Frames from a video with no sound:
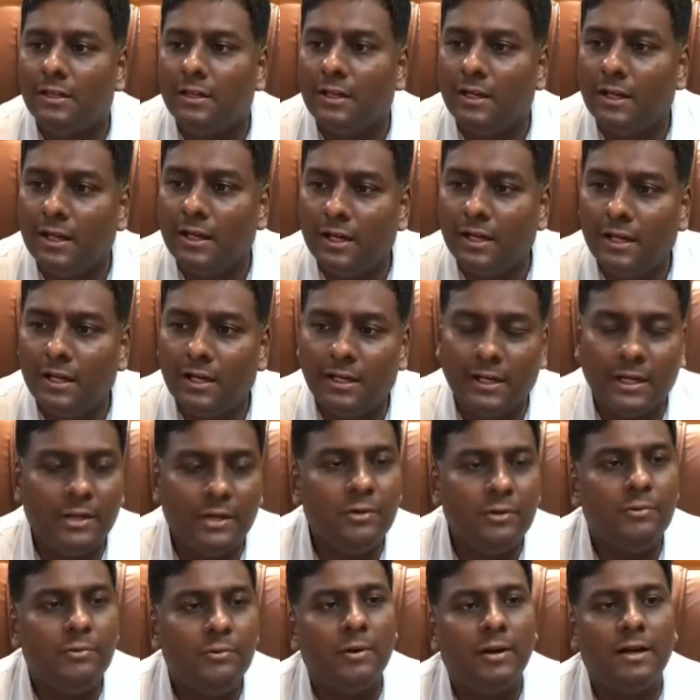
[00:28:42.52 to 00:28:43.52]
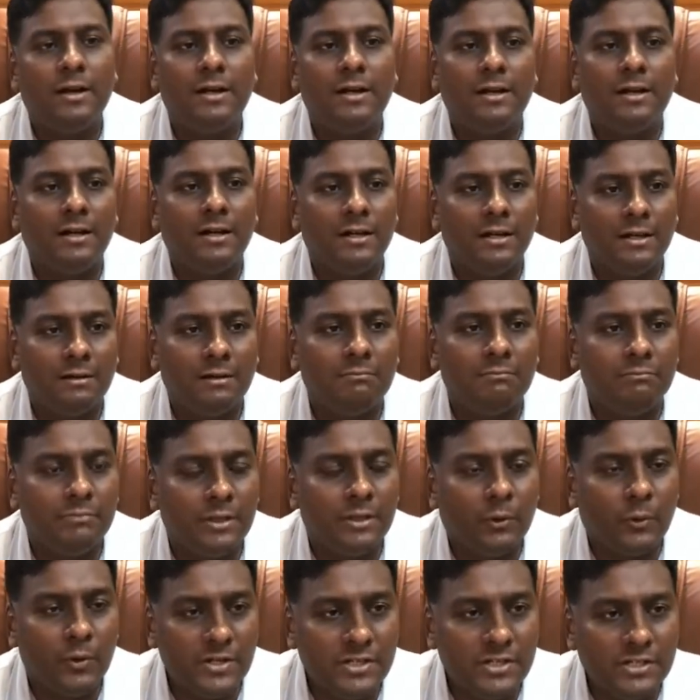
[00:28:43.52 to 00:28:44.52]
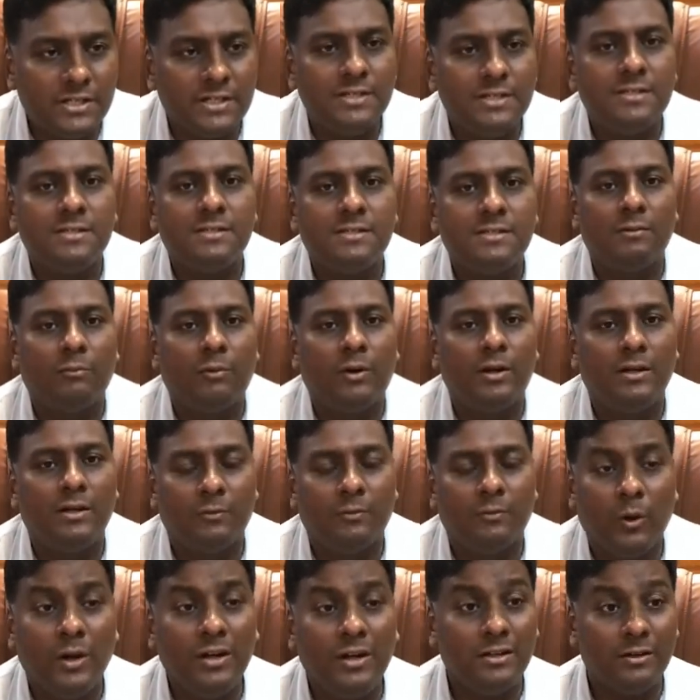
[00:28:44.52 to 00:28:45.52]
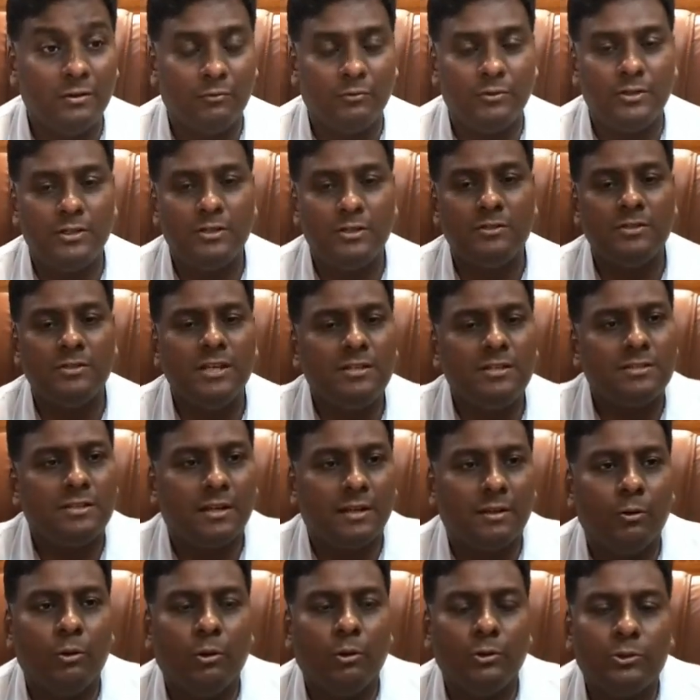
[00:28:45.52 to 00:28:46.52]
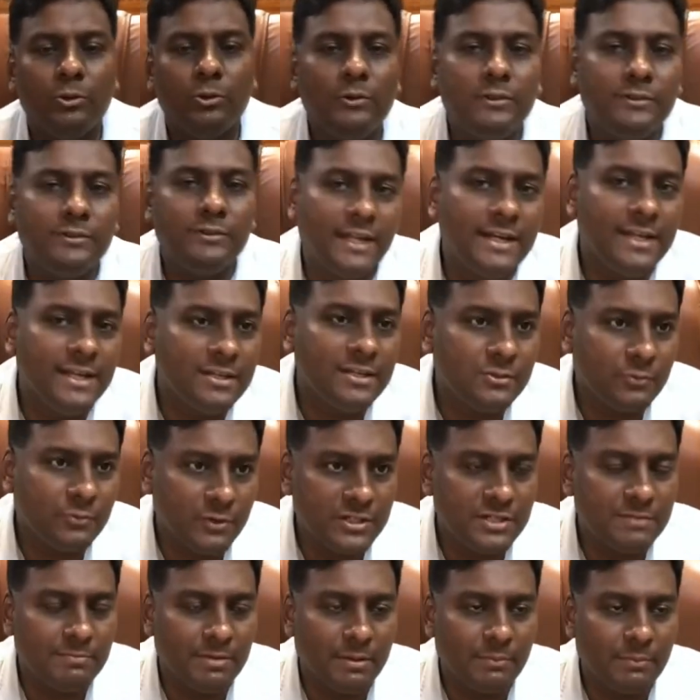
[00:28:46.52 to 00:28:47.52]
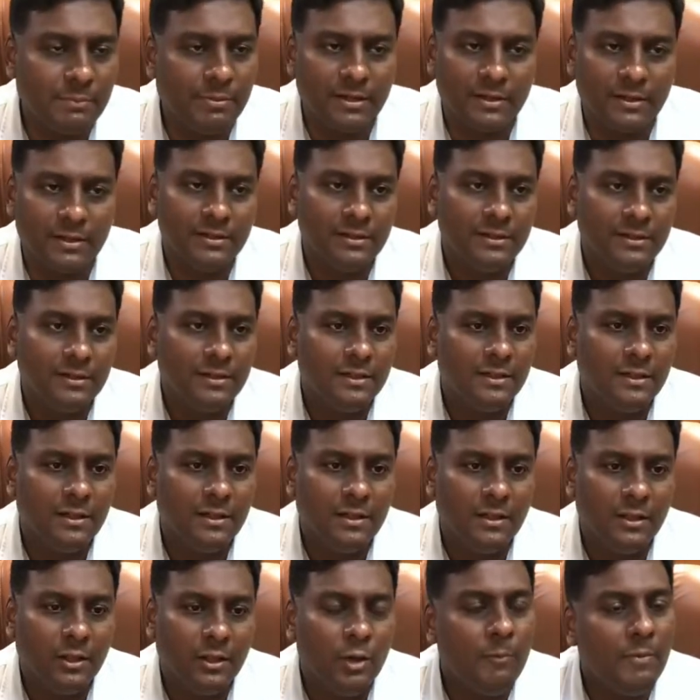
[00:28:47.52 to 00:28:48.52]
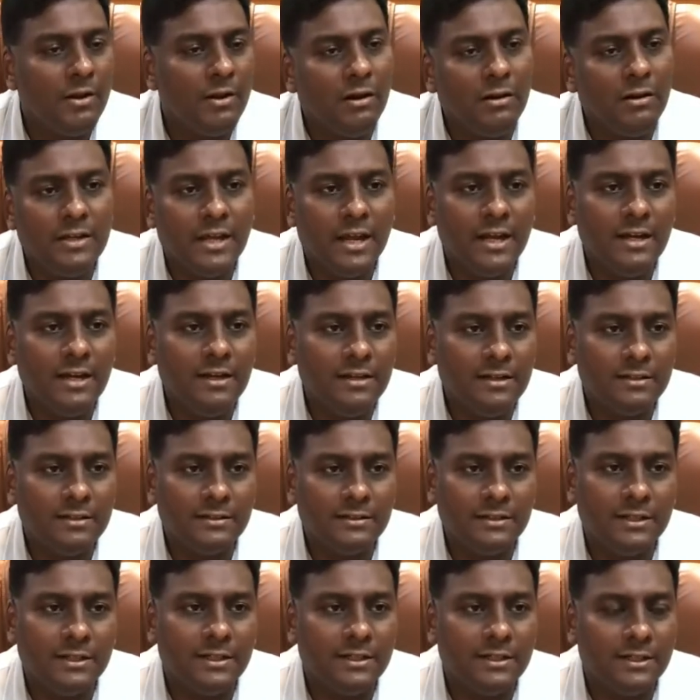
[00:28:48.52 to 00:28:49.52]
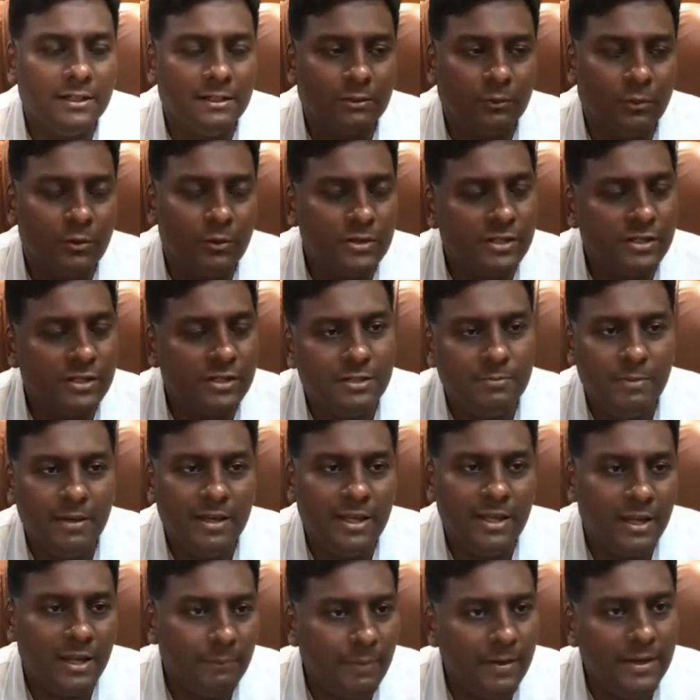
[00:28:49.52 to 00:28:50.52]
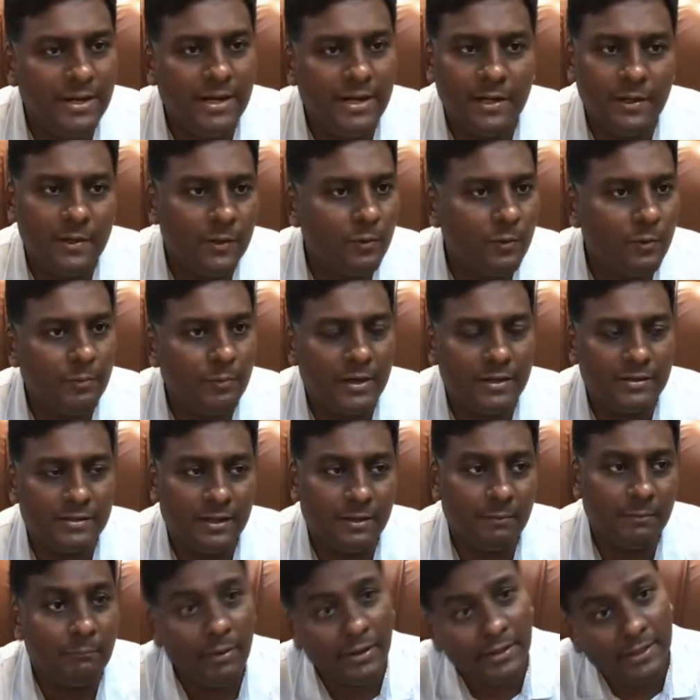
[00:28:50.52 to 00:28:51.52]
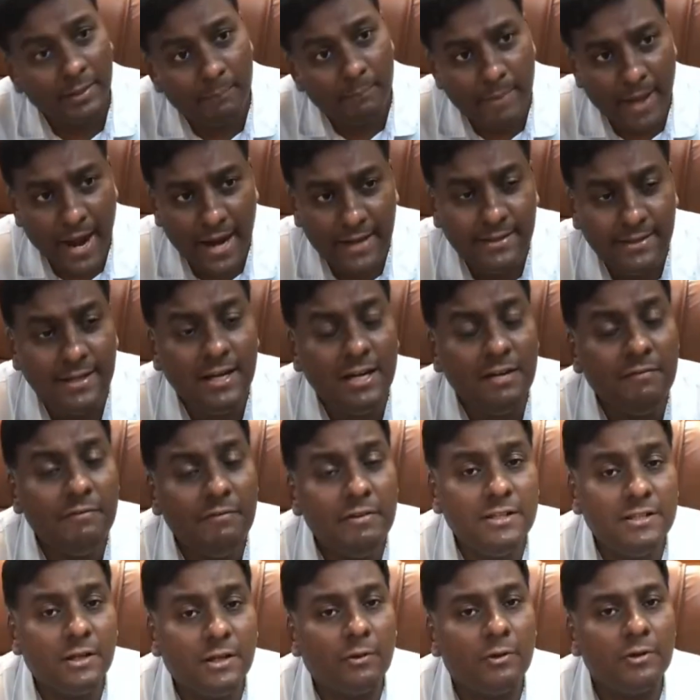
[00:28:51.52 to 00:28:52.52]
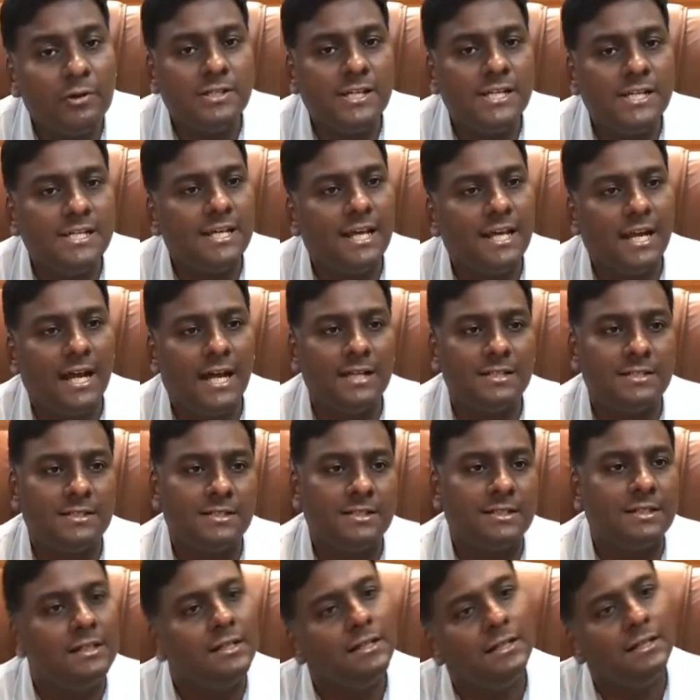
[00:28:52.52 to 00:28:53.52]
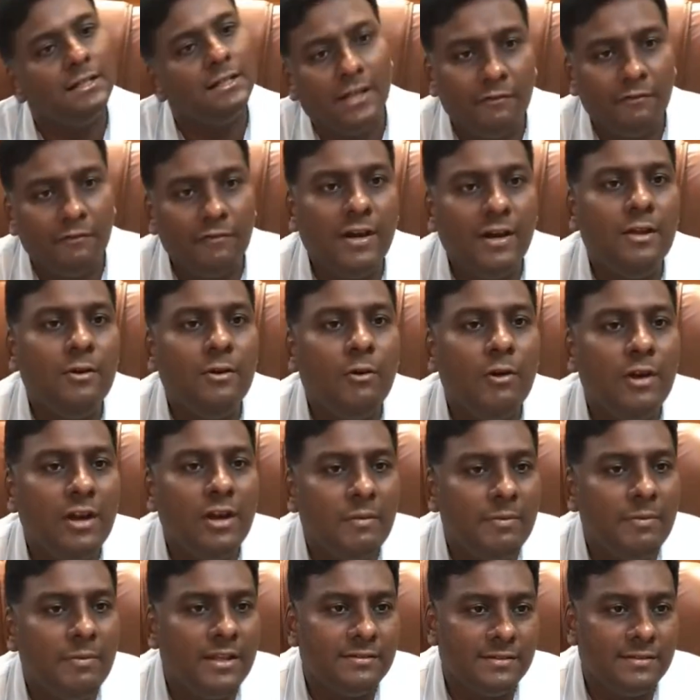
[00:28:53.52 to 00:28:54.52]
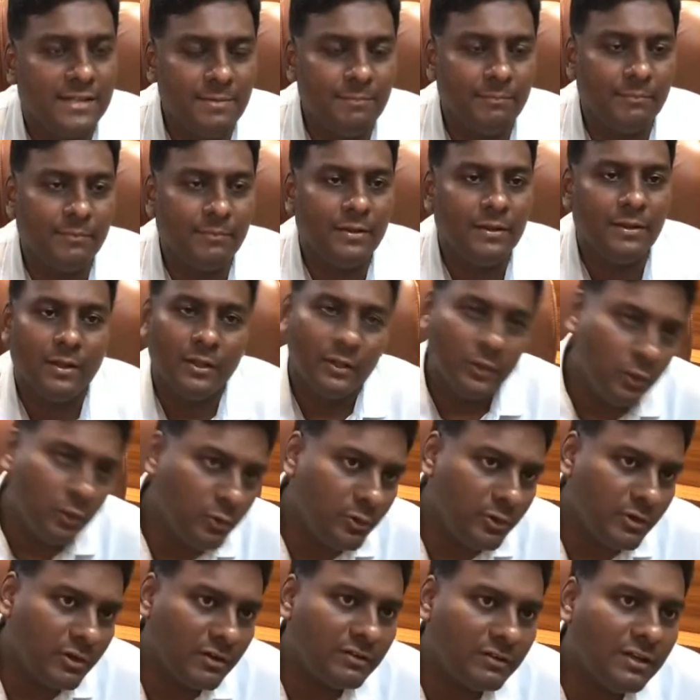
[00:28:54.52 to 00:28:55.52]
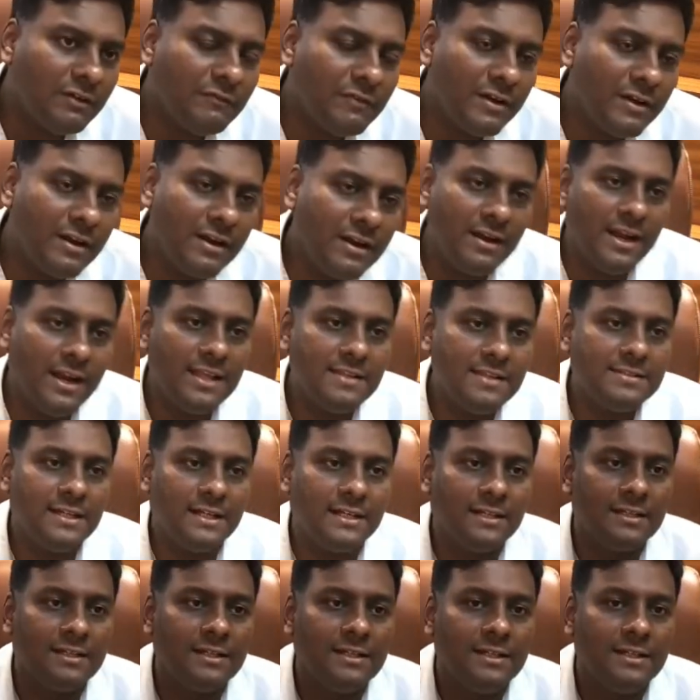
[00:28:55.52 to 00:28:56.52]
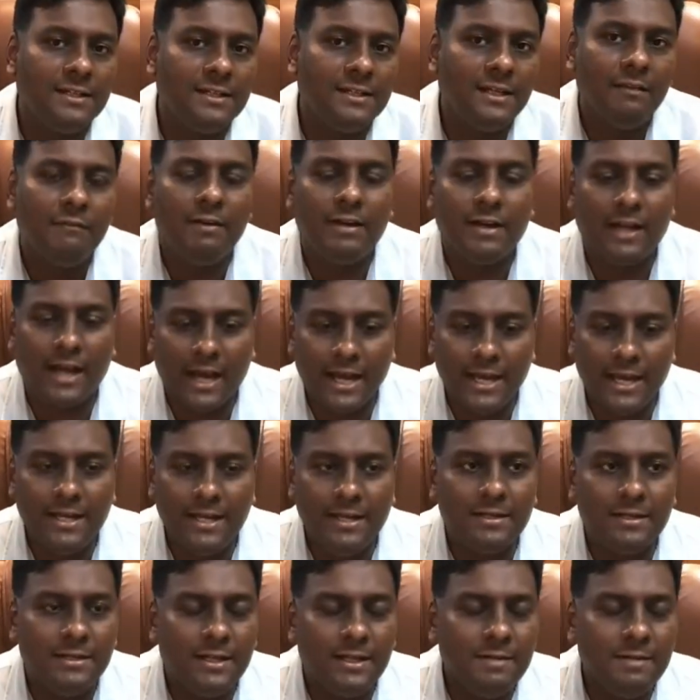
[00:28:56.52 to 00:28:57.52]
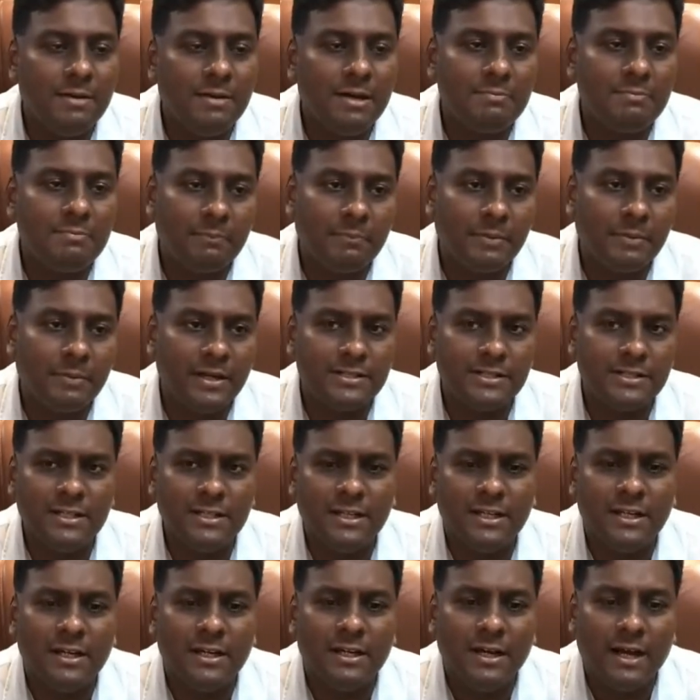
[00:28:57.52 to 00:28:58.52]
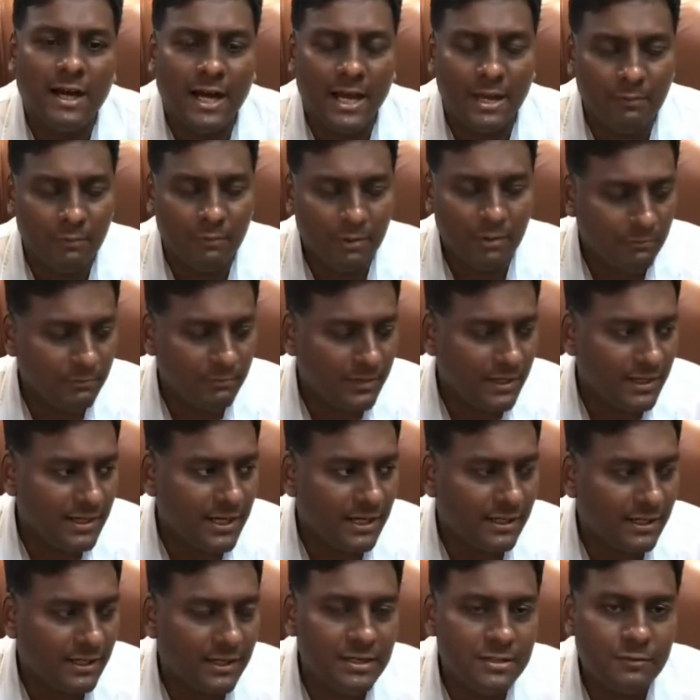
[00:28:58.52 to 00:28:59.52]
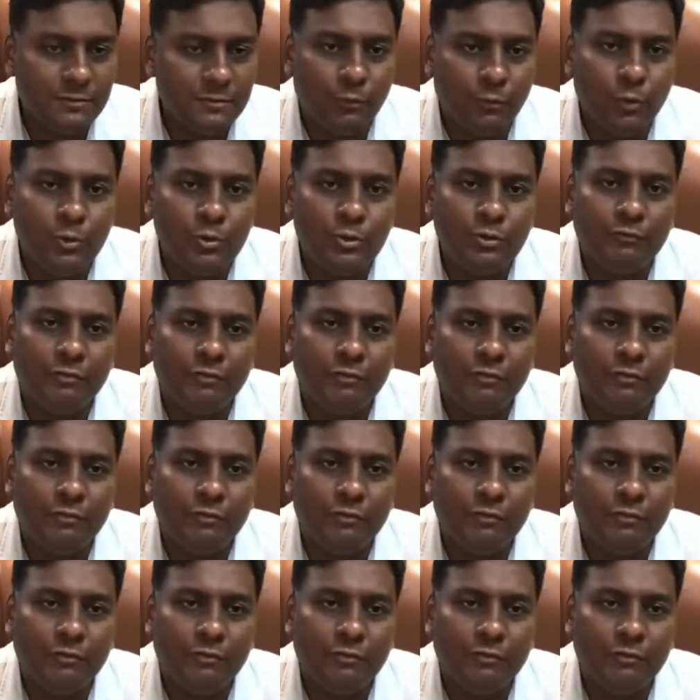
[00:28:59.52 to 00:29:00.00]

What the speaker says: the questions, what you just go through 10 years question paper. You may not get the questions being repeated in UPSC, but the pattern in which the questions are asked definitely going to be the same. You yourself will realize that. When I did my preparation, I would have done at least 4 to